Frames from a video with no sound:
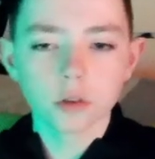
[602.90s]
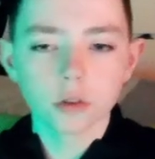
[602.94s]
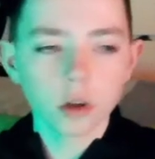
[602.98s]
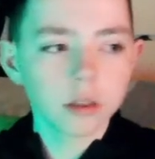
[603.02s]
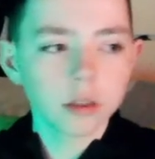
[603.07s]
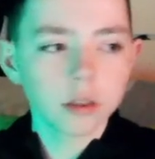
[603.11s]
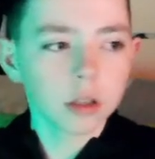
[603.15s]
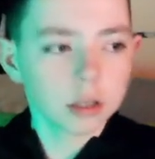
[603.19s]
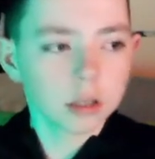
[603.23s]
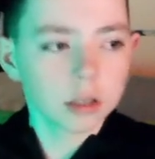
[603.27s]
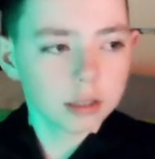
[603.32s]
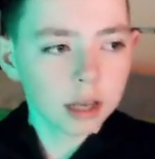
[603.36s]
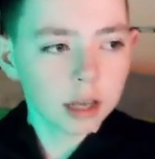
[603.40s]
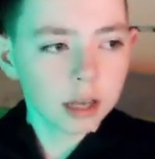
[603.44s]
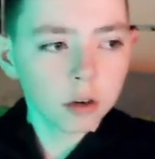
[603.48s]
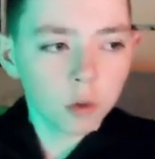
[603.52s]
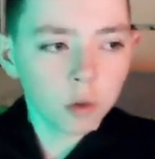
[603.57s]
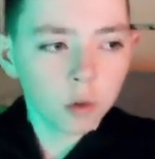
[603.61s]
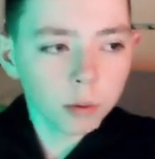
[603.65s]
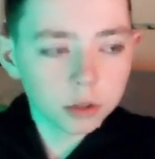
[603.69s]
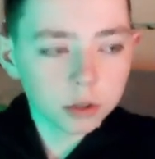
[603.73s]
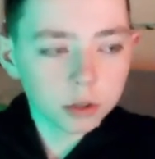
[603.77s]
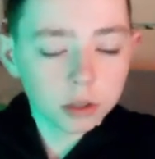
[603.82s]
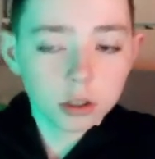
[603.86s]
because Andrew Robertson
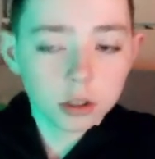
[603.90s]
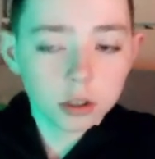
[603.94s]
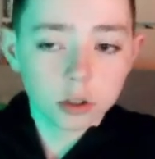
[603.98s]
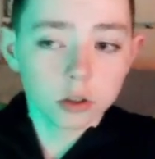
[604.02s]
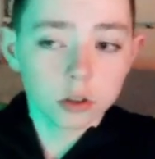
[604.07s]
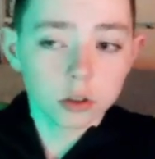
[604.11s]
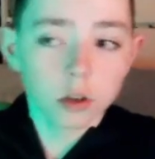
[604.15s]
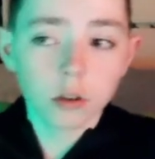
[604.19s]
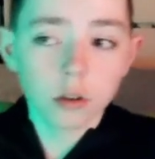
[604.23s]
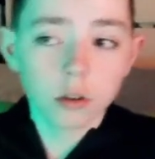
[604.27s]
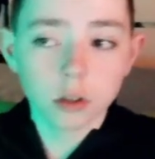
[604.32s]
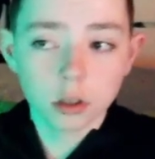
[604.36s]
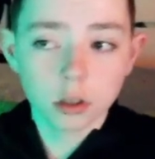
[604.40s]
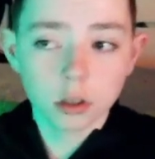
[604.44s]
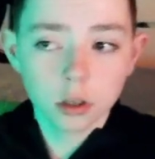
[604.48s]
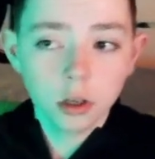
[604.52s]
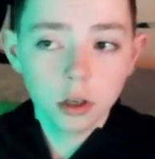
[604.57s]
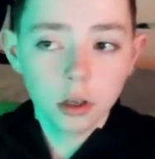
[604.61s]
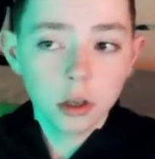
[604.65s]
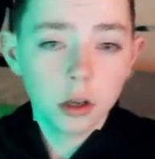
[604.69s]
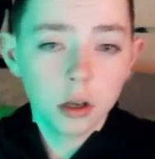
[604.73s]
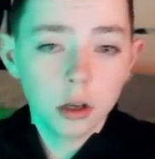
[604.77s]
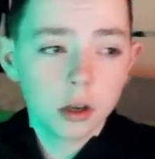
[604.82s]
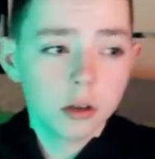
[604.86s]
does nothing.
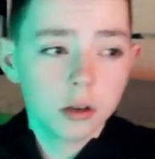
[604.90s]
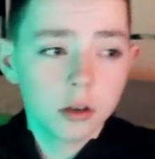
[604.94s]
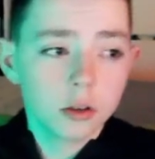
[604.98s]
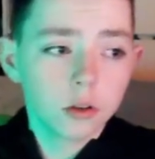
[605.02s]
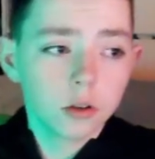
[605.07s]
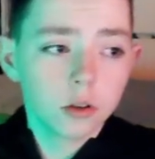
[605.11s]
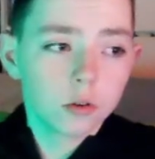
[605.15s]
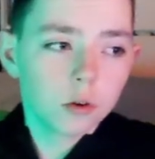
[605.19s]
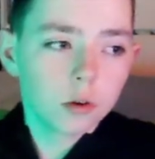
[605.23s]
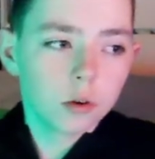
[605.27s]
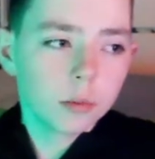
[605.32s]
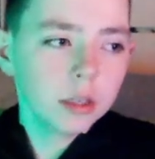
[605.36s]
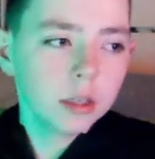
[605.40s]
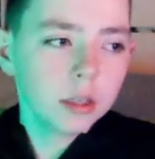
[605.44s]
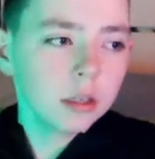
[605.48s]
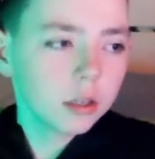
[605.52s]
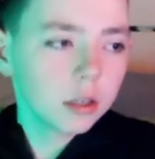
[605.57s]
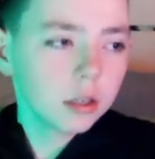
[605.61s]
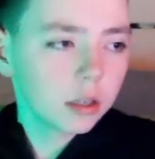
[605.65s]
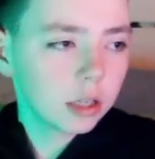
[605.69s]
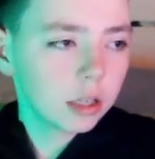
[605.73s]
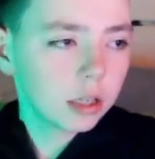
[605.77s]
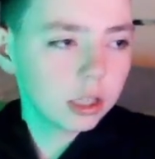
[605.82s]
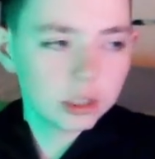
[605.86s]
You know what I mean?
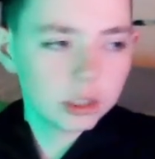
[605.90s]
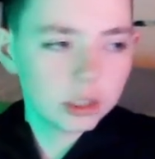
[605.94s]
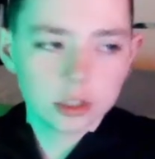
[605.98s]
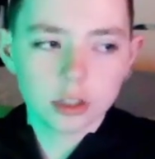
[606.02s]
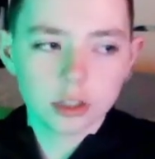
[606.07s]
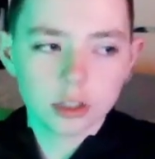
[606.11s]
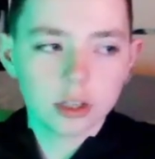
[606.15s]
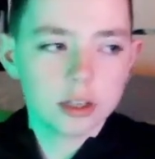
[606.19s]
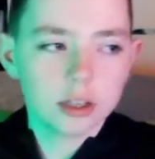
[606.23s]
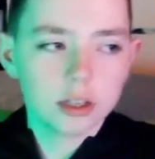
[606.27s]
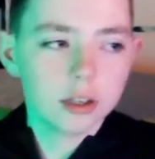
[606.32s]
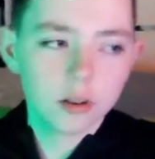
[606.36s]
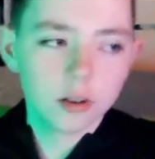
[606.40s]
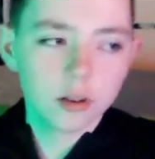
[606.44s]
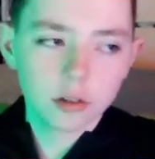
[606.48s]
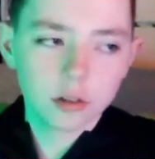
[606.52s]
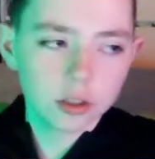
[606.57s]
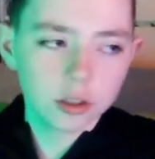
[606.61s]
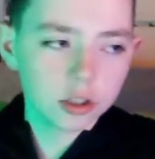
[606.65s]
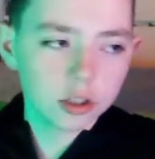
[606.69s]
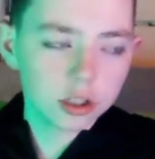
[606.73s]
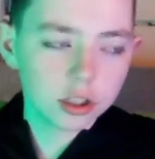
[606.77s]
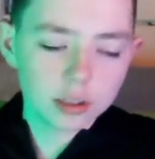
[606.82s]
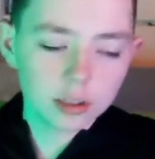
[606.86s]
The
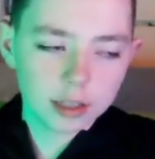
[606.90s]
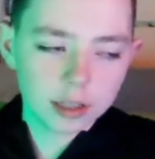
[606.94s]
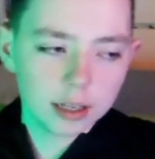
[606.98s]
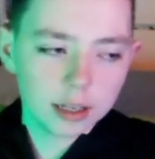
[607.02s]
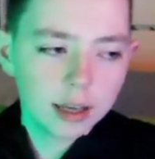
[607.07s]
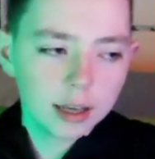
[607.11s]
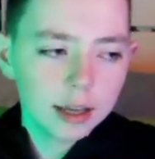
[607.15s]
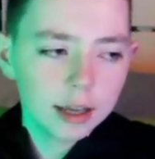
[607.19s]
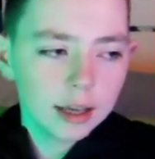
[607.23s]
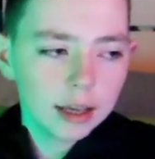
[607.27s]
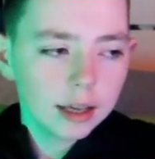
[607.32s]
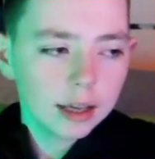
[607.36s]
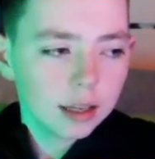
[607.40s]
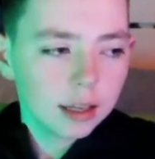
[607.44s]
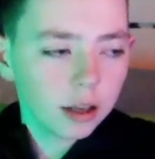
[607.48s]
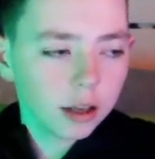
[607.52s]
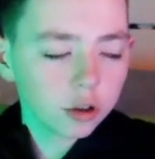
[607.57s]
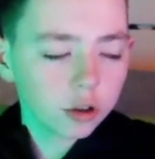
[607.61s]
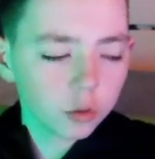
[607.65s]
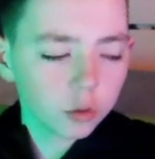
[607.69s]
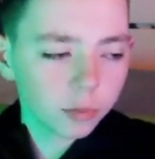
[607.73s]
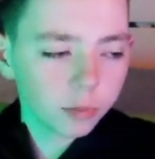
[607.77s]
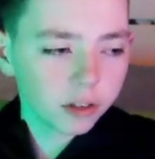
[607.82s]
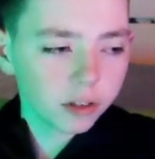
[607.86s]
Israel
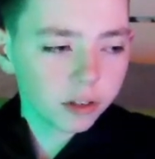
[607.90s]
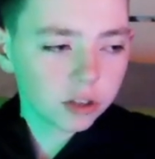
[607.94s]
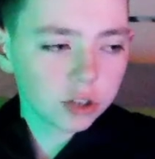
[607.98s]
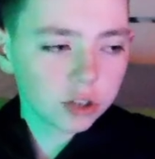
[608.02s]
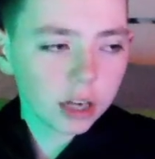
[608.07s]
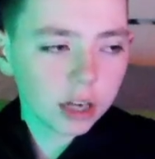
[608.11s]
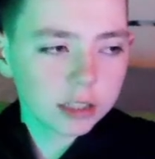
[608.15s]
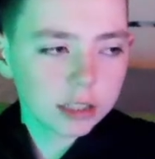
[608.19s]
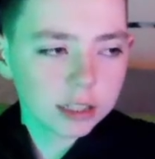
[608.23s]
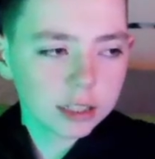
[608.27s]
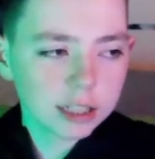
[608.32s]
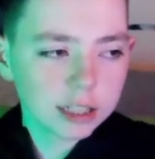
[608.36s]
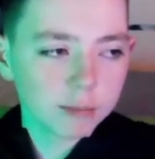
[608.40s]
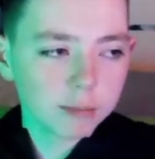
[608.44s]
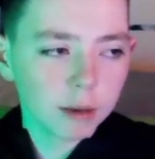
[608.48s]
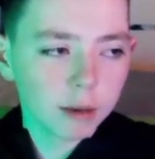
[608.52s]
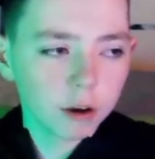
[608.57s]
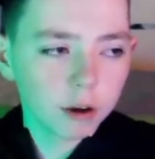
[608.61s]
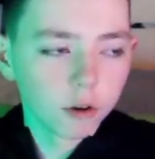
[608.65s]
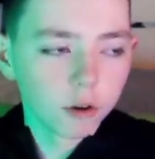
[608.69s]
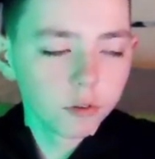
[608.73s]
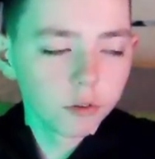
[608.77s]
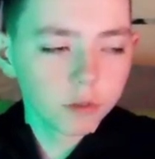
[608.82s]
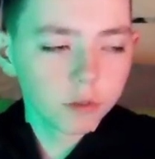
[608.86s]
player tries to smell out of
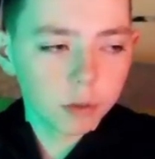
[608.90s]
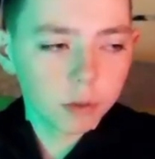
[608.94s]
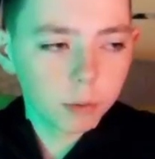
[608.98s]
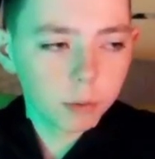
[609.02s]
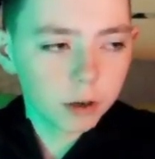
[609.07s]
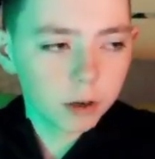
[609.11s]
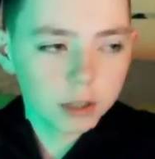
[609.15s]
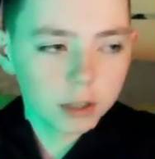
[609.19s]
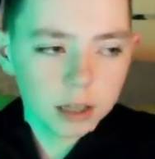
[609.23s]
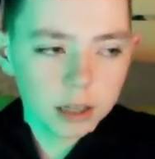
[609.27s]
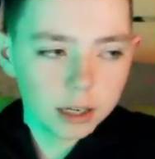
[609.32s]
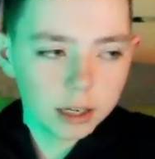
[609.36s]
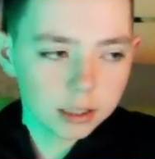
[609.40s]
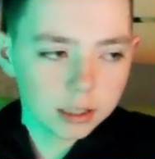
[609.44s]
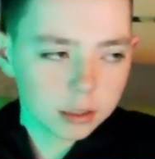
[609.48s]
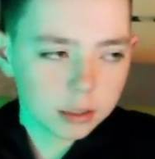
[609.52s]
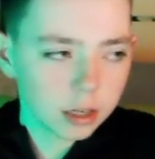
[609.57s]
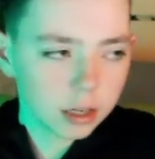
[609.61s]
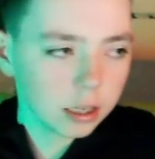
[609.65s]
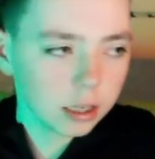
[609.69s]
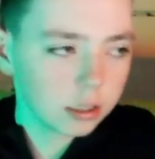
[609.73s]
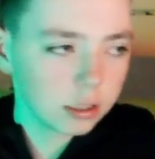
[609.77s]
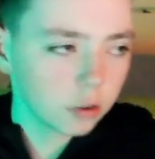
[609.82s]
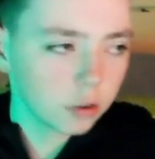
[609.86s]
it, but yeah, he's
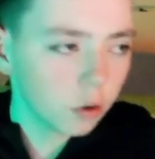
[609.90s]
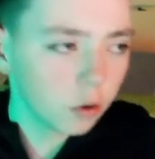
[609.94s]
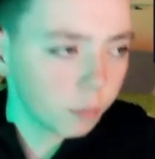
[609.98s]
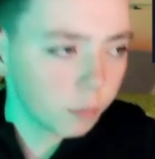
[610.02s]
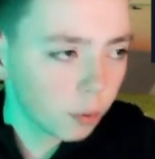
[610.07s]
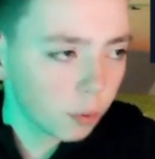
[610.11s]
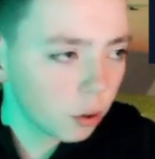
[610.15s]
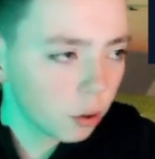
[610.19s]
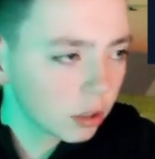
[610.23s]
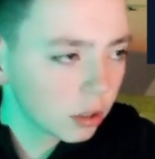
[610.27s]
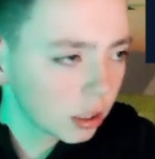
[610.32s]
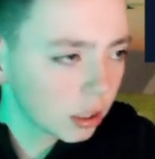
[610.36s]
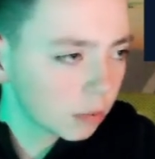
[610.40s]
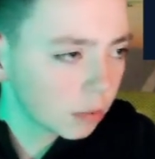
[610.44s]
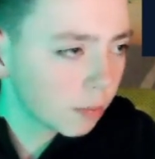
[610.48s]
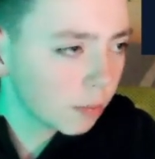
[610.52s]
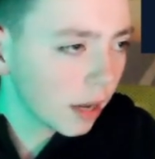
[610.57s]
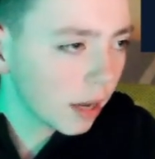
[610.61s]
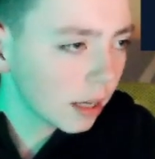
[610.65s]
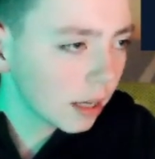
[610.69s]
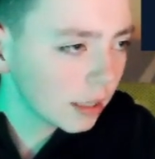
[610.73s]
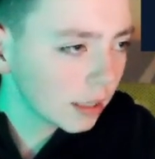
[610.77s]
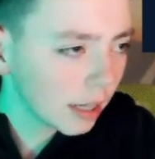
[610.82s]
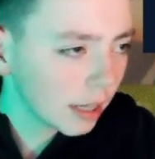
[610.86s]
got booked, and it's
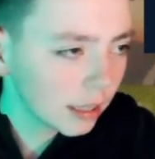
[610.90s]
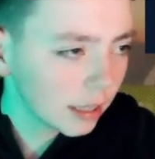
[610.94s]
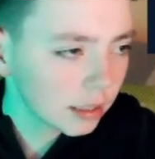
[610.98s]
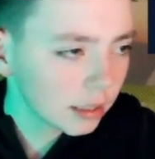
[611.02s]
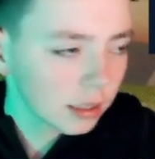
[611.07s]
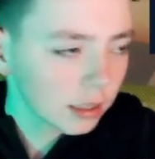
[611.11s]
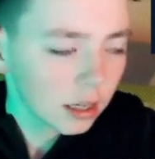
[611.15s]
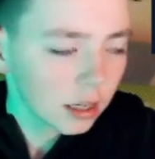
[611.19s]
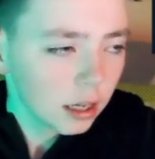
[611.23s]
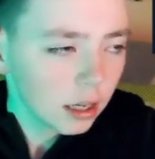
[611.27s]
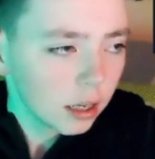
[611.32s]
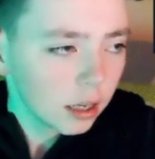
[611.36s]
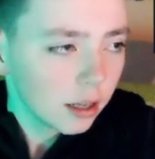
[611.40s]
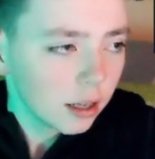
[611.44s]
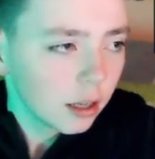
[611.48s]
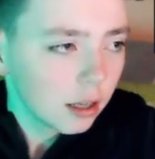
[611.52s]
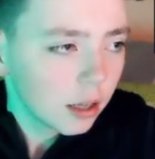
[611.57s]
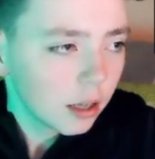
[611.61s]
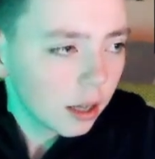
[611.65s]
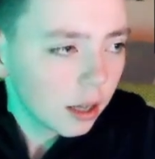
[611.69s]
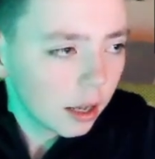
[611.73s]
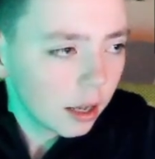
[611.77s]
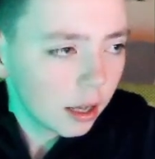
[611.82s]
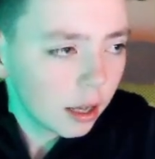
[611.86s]
Perez
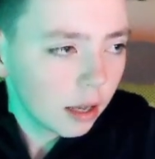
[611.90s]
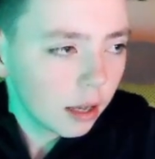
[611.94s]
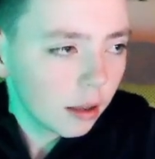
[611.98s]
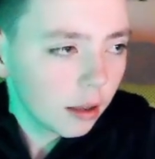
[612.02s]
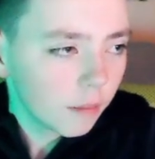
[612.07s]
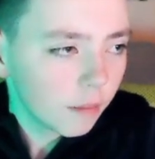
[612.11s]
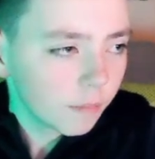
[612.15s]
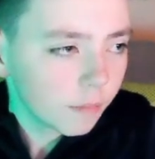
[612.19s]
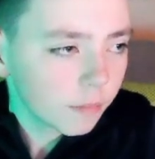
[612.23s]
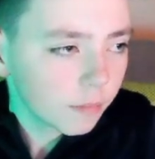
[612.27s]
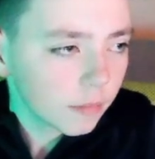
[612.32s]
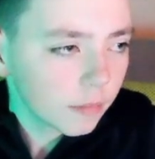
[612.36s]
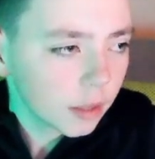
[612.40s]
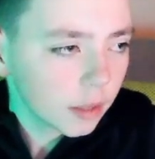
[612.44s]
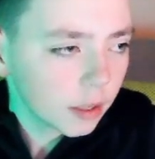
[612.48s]
who